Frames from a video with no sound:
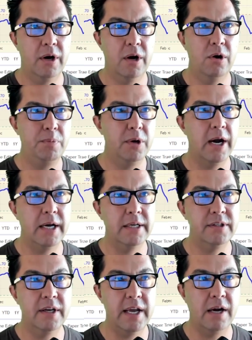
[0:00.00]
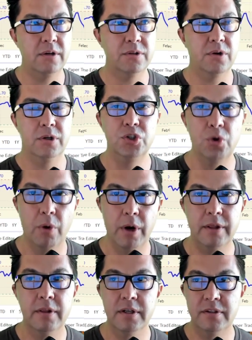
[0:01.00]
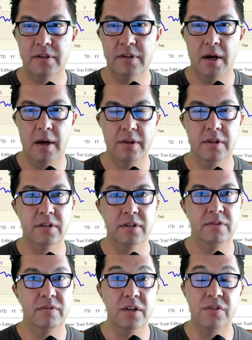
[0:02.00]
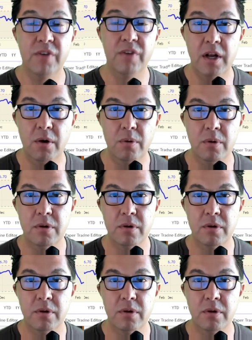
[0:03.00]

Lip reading: and I hope you guys and gals are enjoying this this video